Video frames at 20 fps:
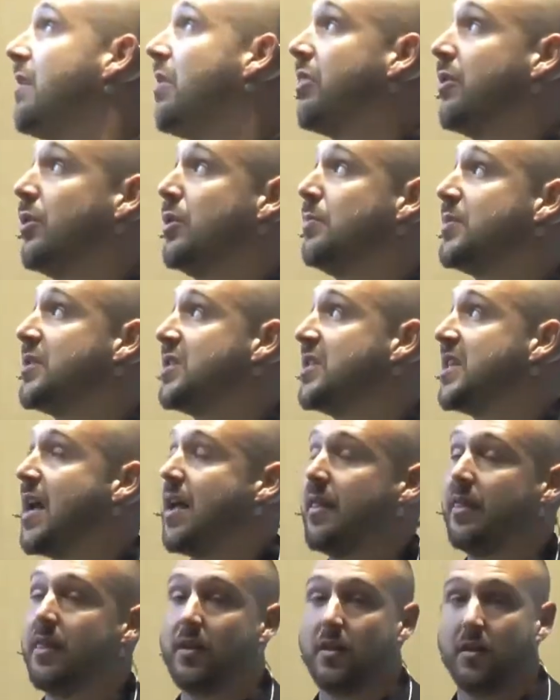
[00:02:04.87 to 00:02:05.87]

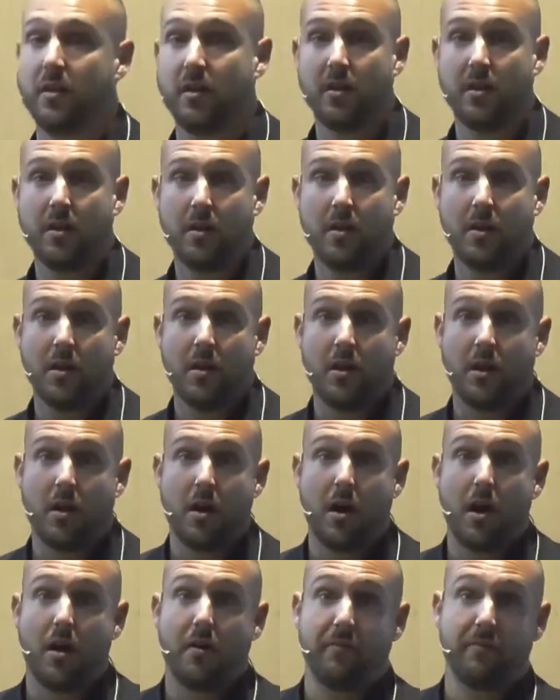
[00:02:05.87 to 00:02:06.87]
30%
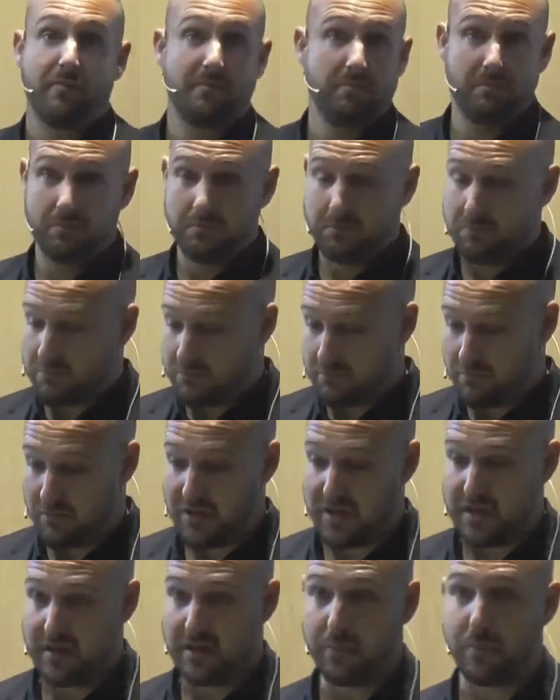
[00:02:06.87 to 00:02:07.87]
of
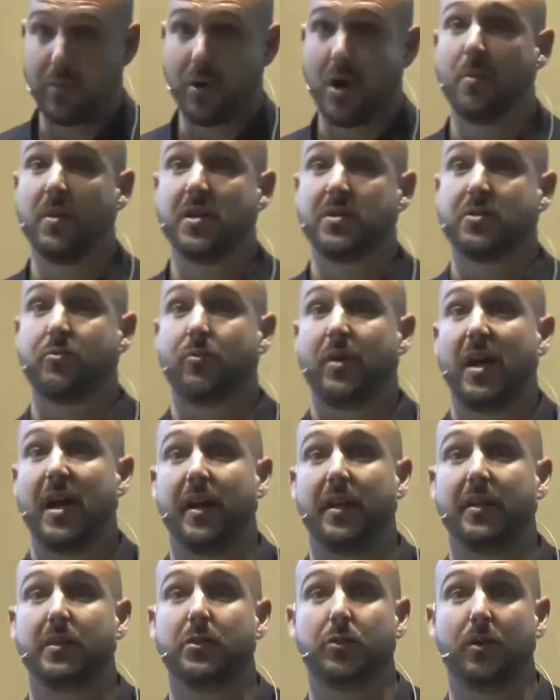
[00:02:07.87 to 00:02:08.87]
the problems
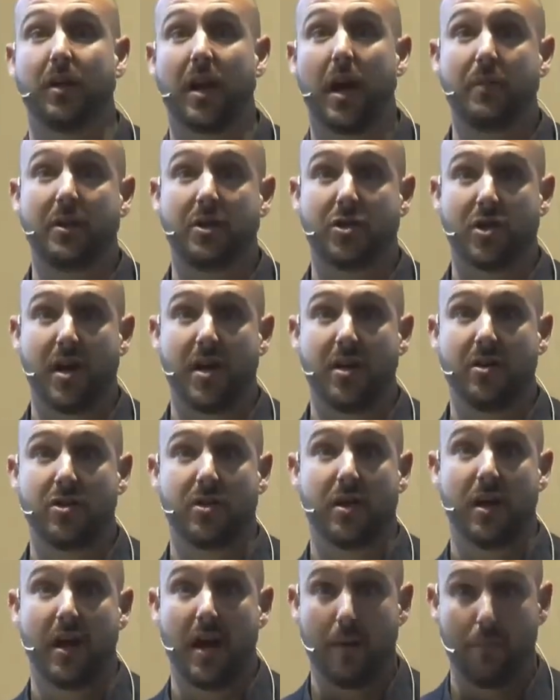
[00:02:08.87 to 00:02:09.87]
related to climate change
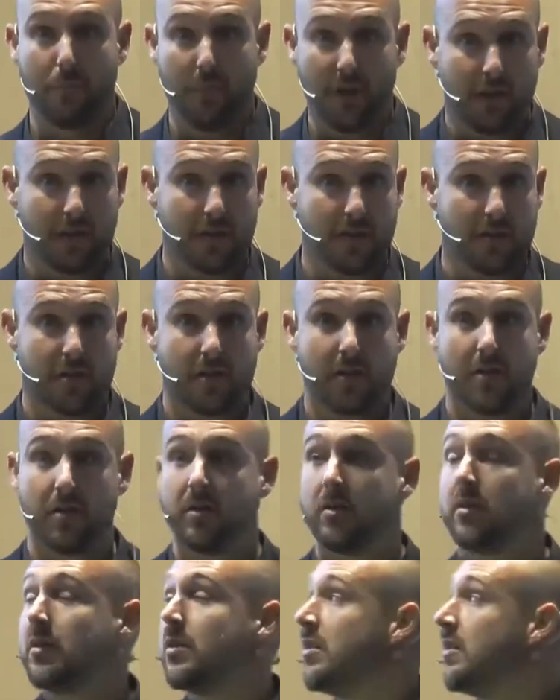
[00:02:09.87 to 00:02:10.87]
and buildings,
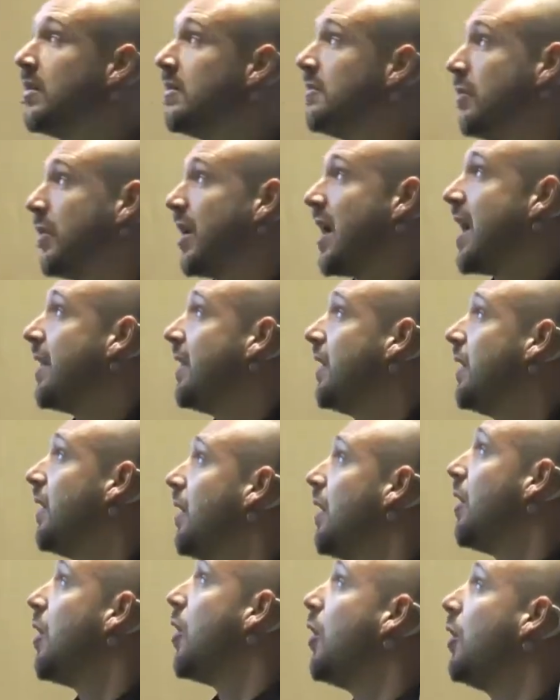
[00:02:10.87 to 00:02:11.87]
forgetting
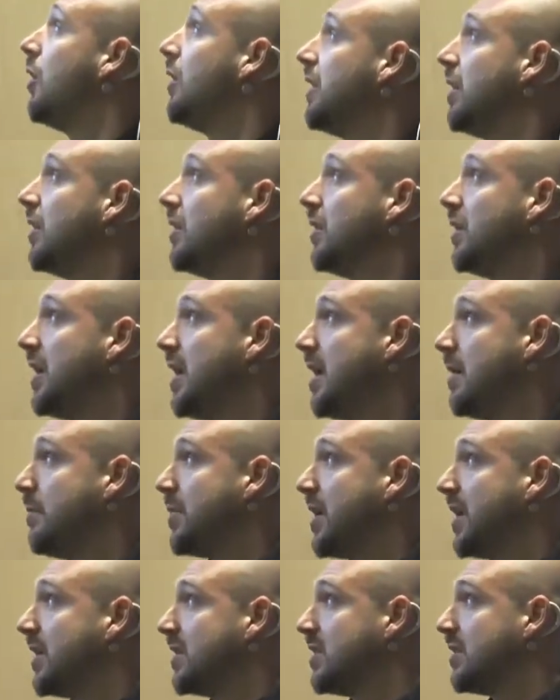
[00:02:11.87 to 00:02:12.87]
all the other
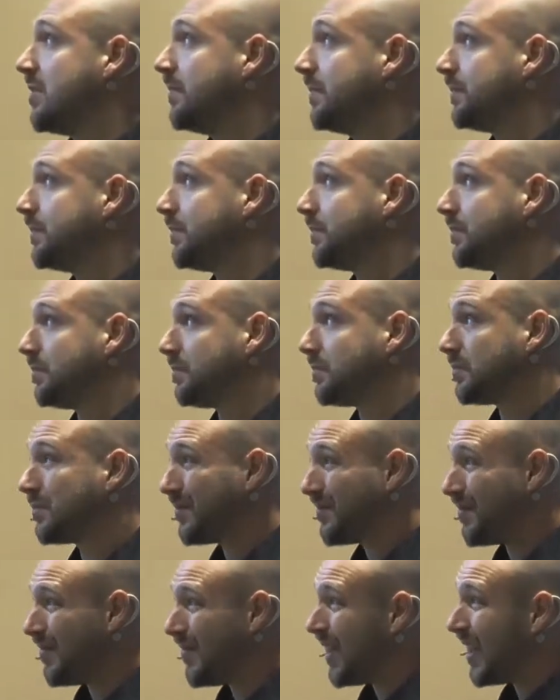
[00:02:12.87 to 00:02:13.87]
impacts.
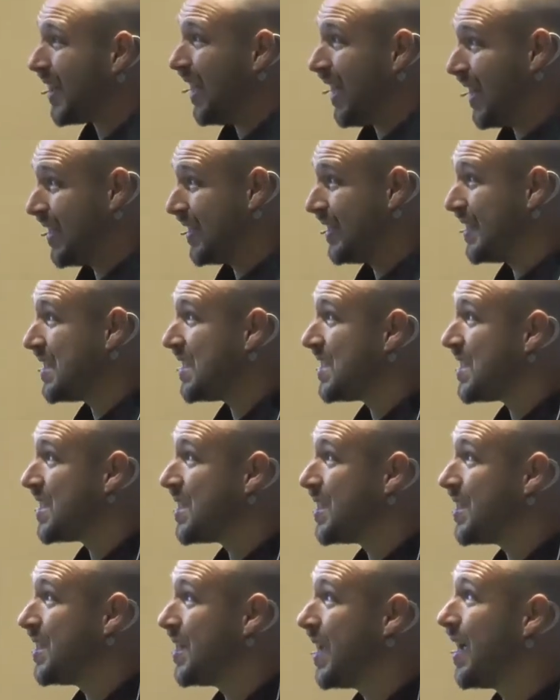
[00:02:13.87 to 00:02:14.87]
And this
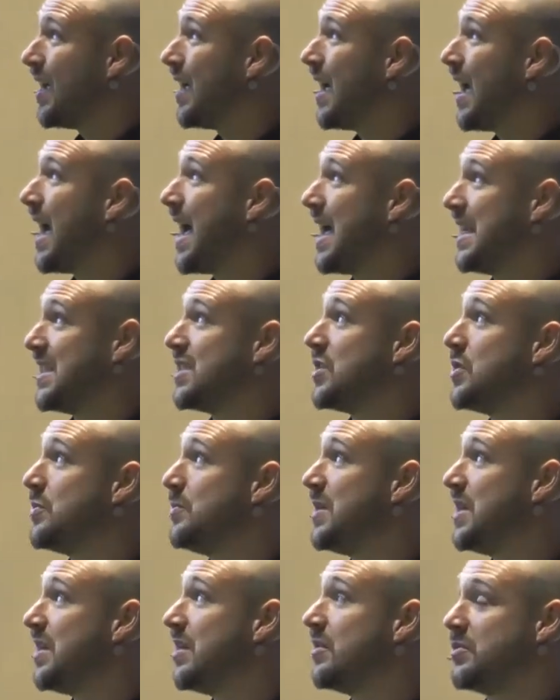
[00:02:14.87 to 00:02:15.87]
has to
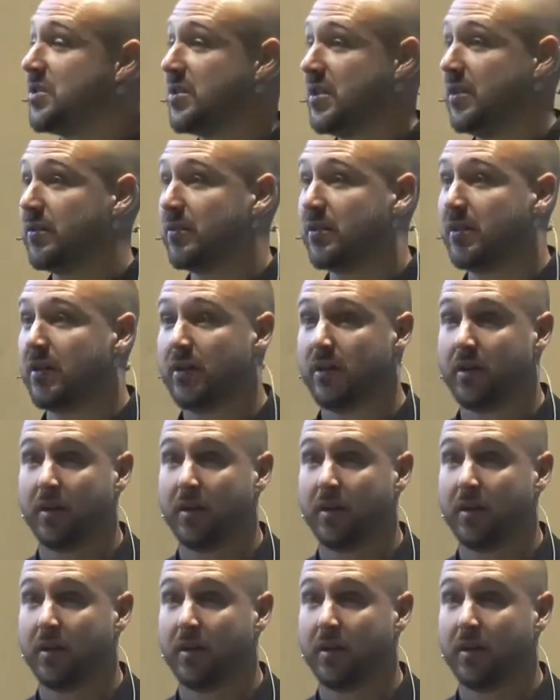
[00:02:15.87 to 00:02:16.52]
be considered